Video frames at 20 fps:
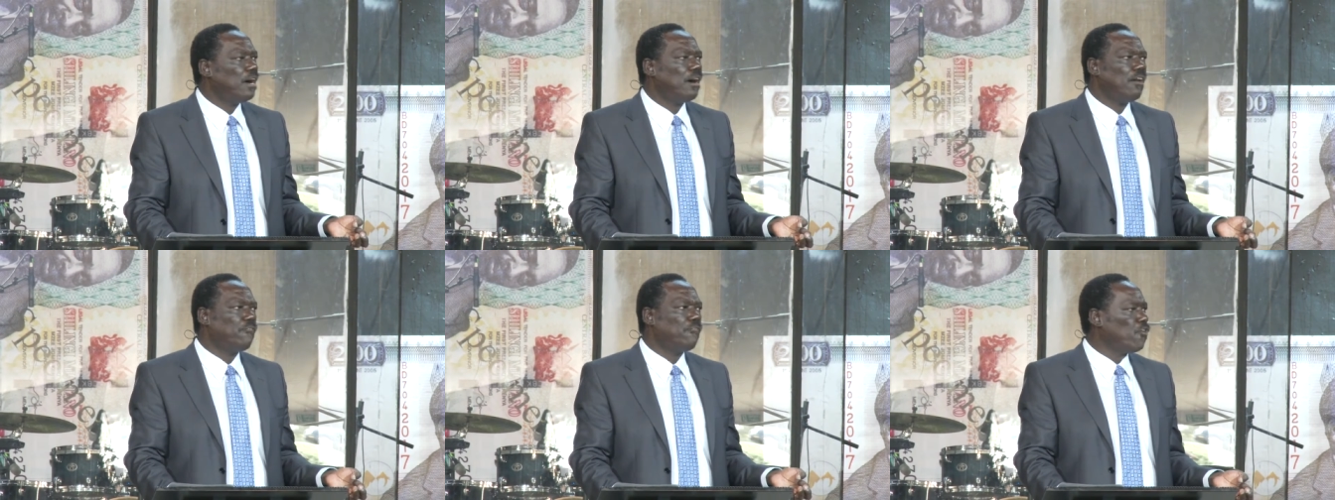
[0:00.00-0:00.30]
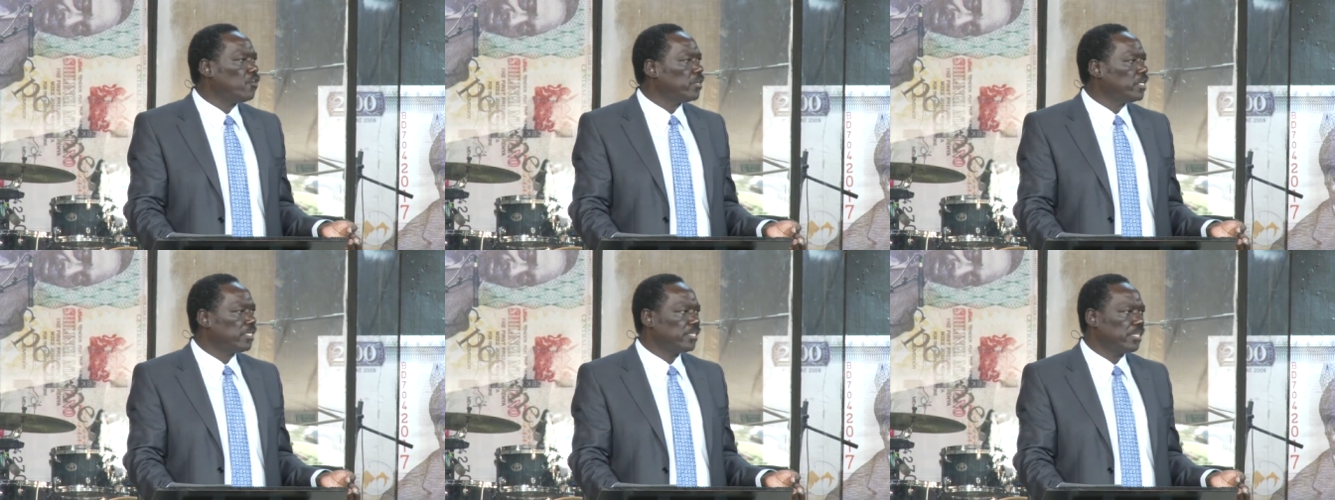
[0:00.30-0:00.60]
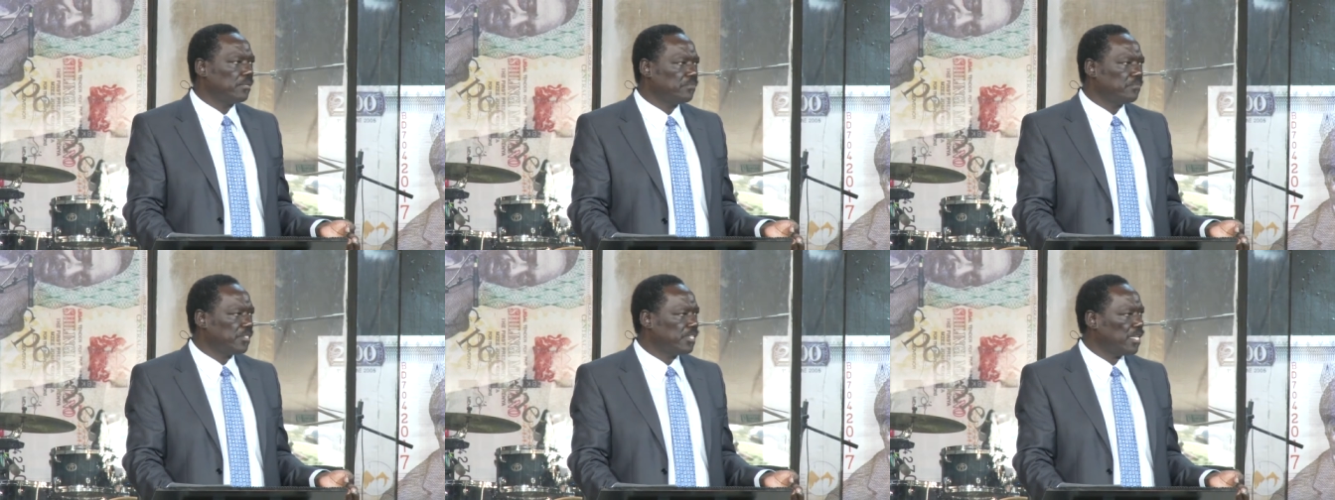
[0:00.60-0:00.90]
afford
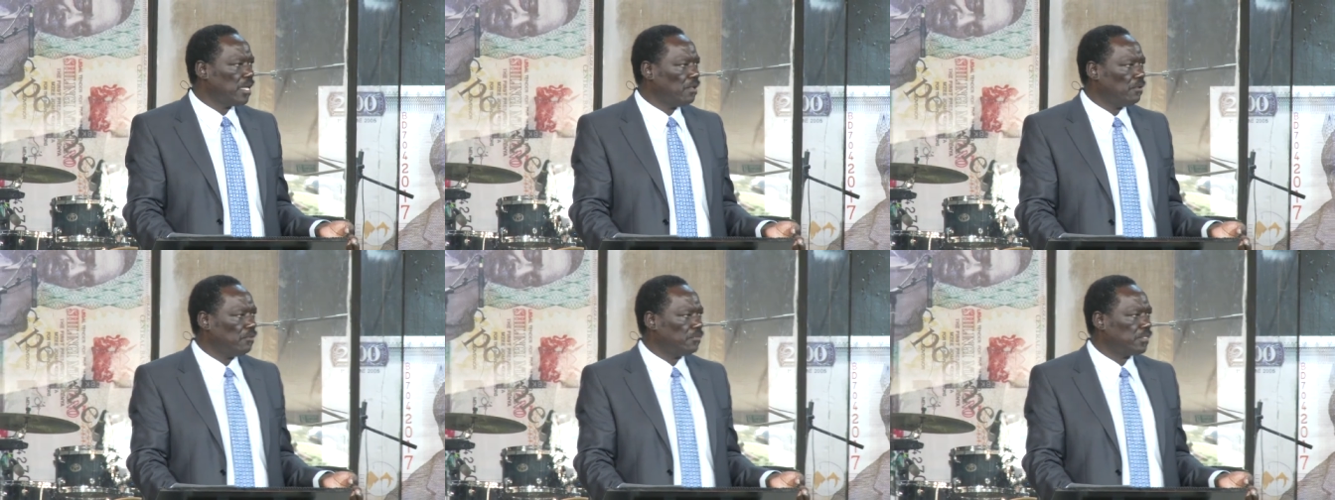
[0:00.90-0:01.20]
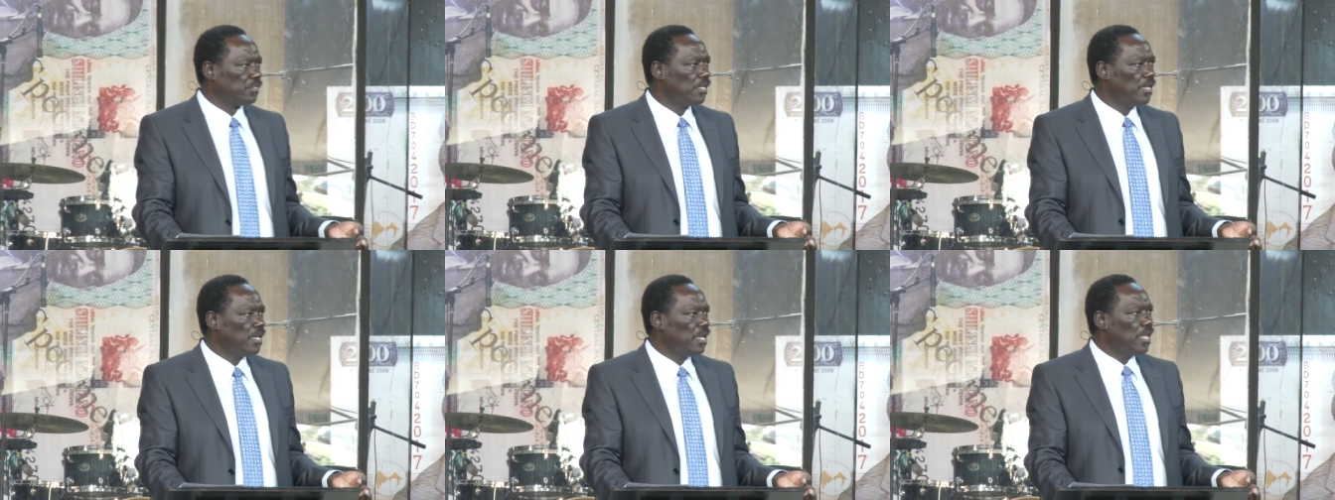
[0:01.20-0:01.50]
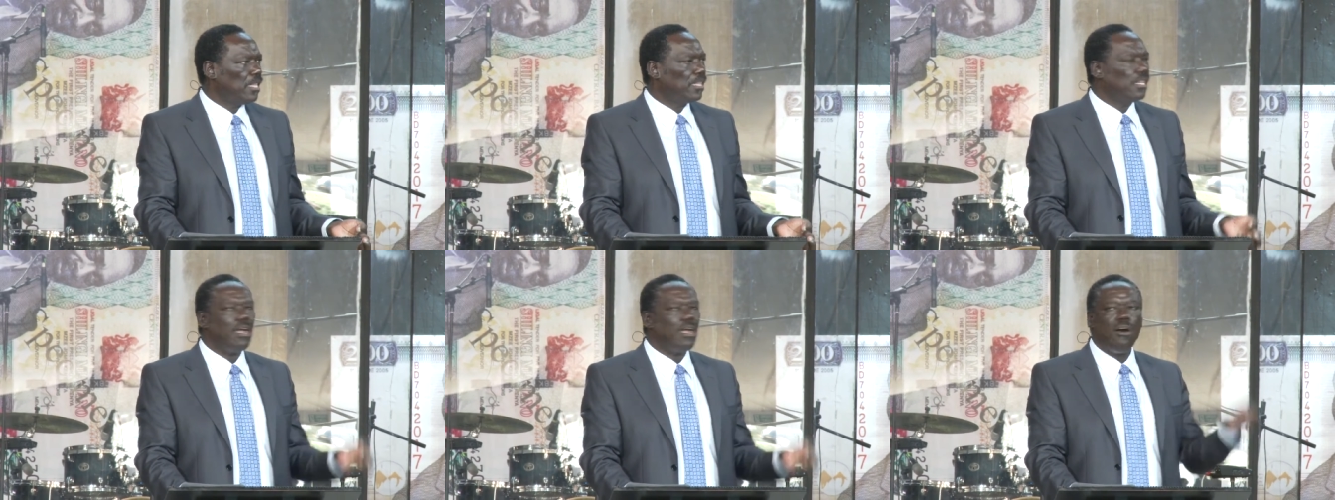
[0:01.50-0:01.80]
it themselves.
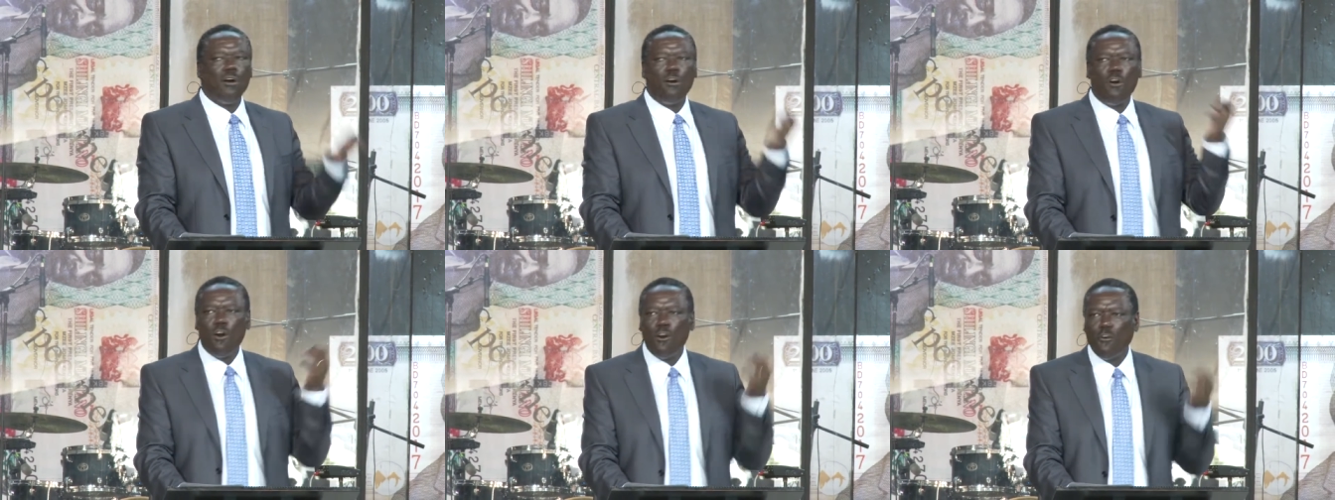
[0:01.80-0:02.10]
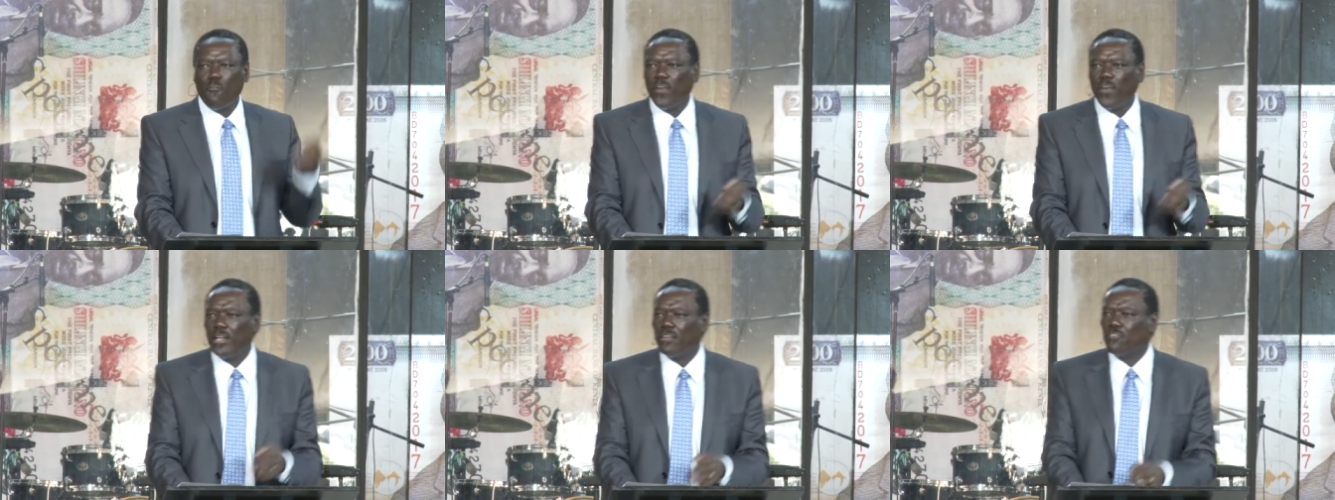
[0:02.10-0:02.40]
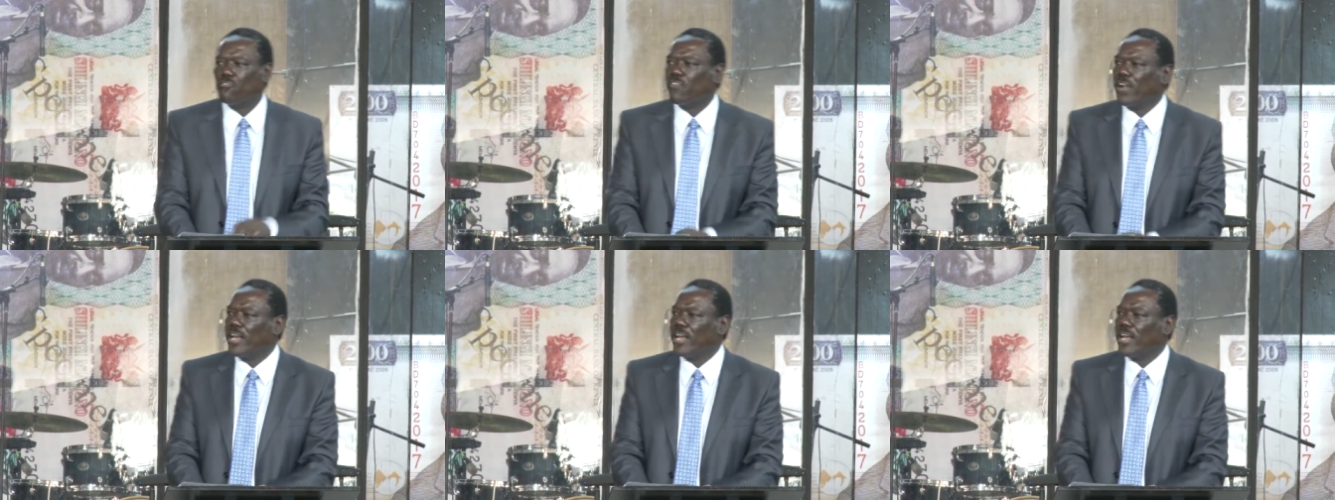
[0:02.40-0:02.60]
They are often